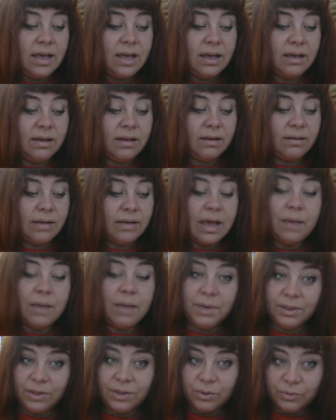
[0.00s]
I
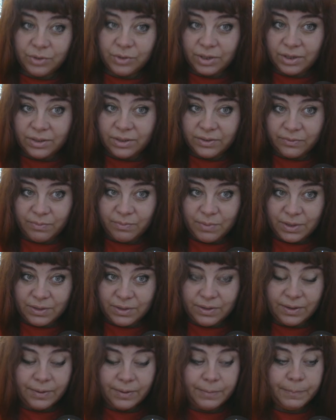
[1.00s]
mean the alternative
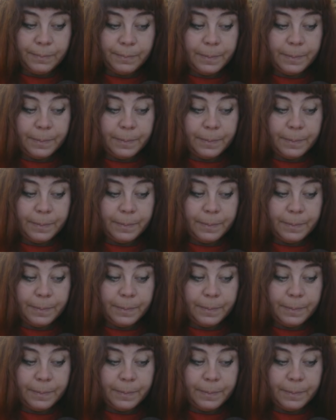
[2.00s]
media.